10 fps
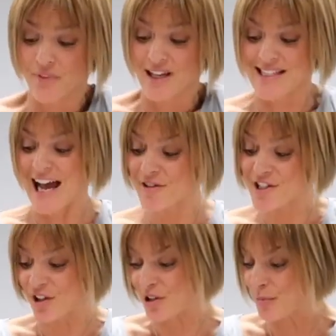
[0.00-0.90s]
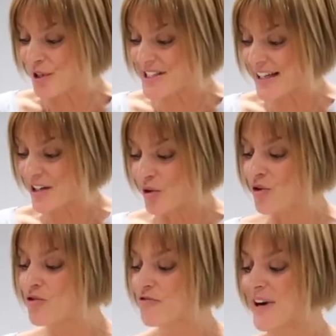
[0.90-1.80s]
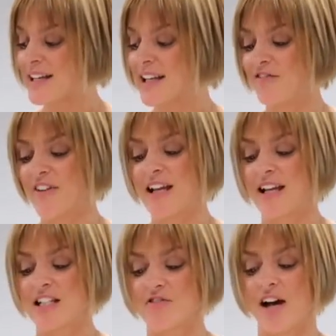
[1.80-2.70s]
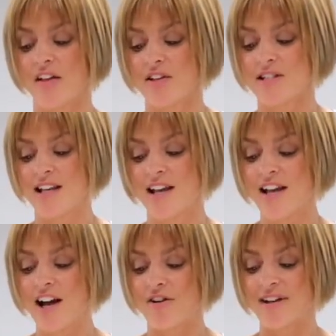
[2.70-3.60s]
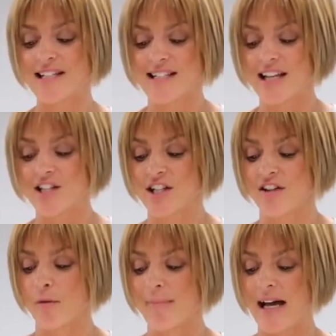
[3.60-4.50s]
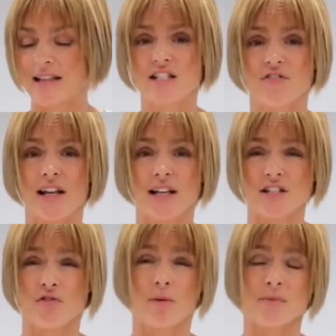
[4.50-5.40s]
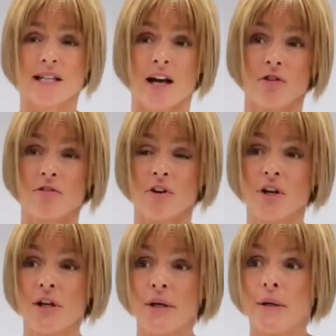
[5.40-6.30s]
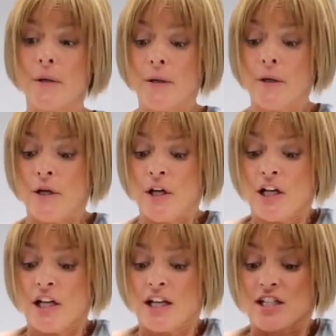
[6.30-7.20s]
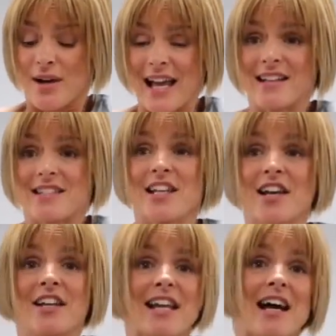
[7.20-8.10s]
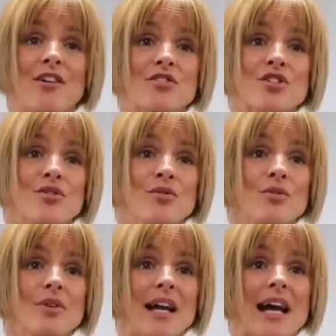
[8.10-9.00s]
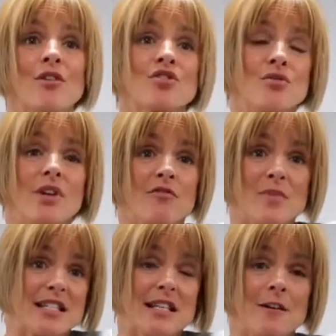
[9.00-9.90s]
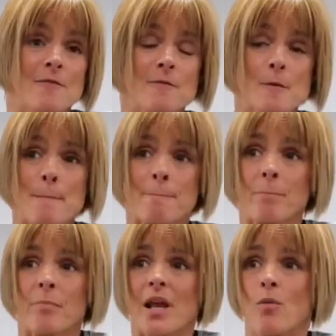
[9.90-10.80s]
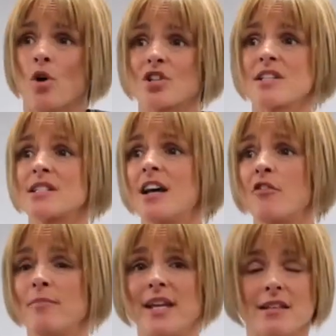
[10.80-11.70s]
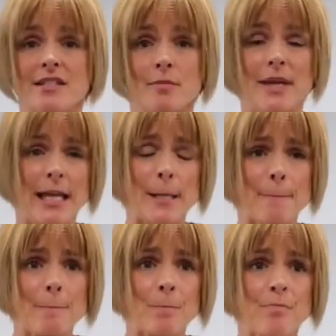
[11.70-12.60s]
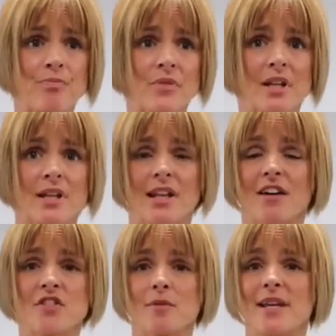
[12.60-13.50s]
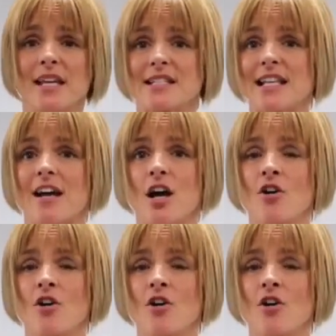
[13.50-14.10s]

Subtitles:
As Aristotle put it, all friendly feelings for others are an extension of a man's feelings for himself. So I had to learn how to love myself. And what does love mean to me? Love to me is that